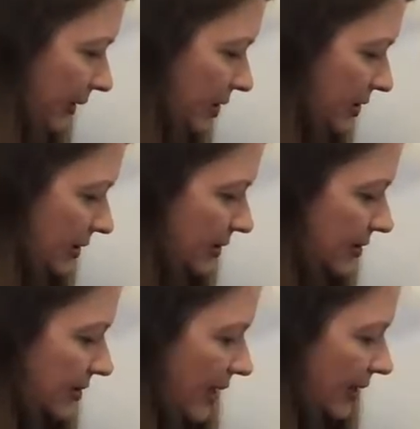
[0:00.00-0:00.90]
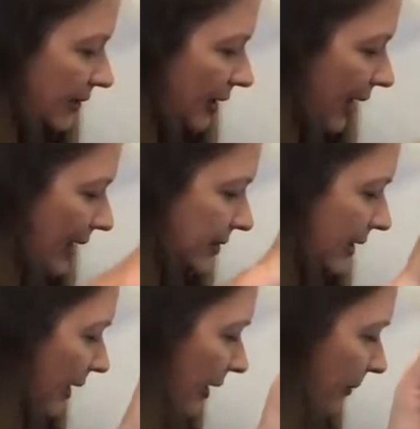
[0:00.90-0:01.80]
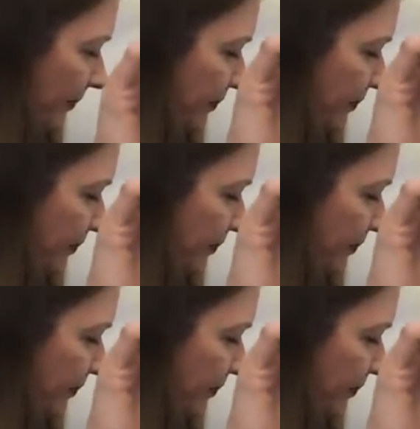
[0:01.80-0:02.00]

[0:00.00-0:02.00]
She did say in the letter,